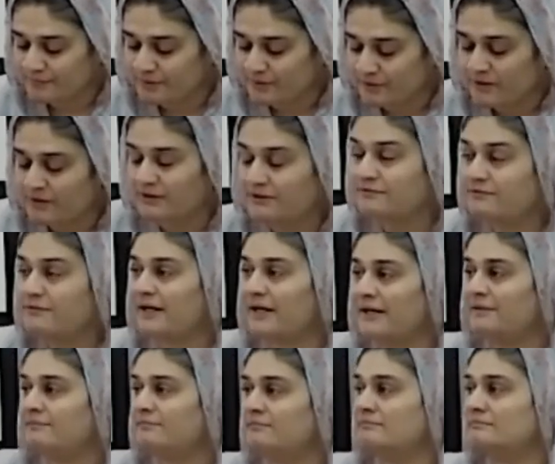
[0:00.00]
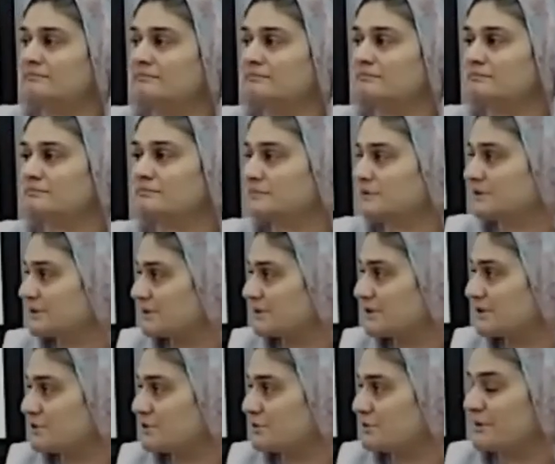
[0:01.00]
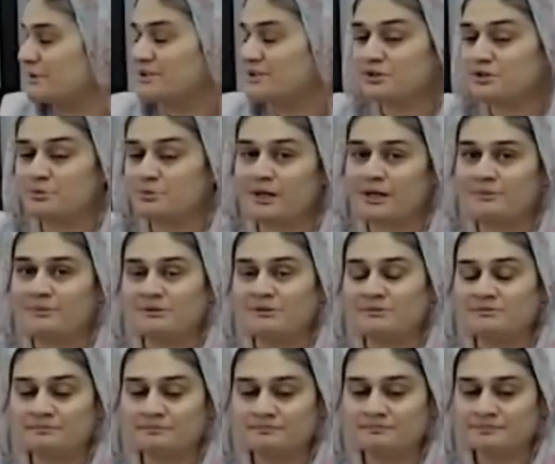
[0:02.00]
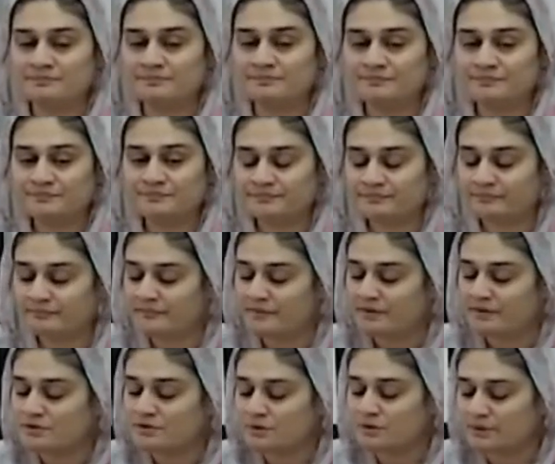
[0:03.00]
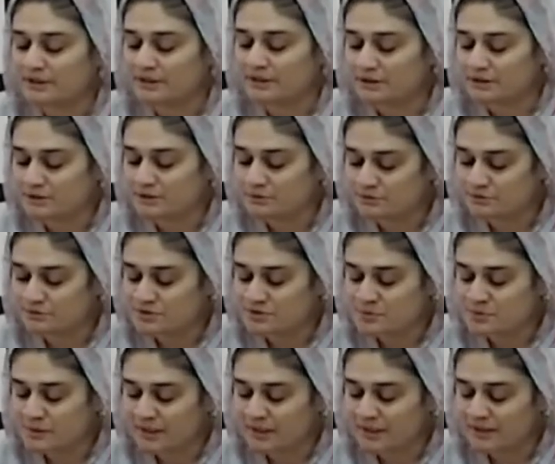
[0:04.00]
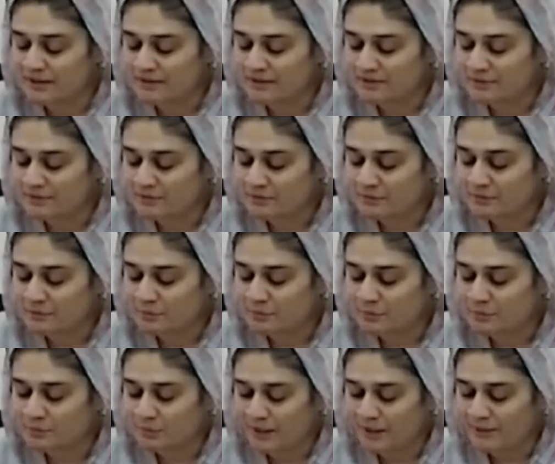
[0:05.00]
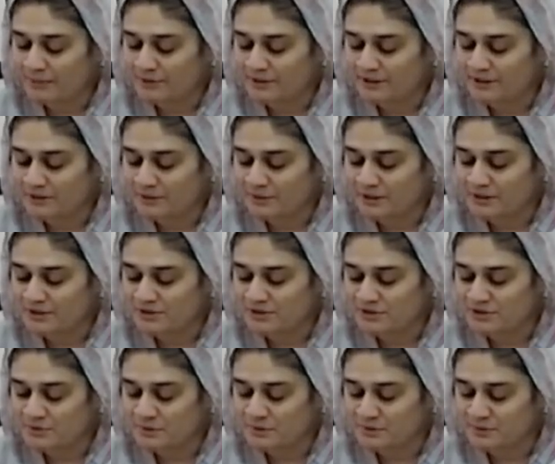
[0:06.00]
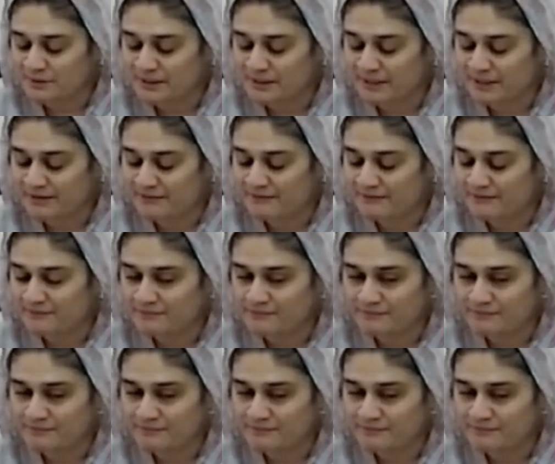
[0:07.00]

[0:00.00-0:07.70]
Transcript: R and phi, because it's a two-dimensional problem. So in Newton's way, how many equations will we have?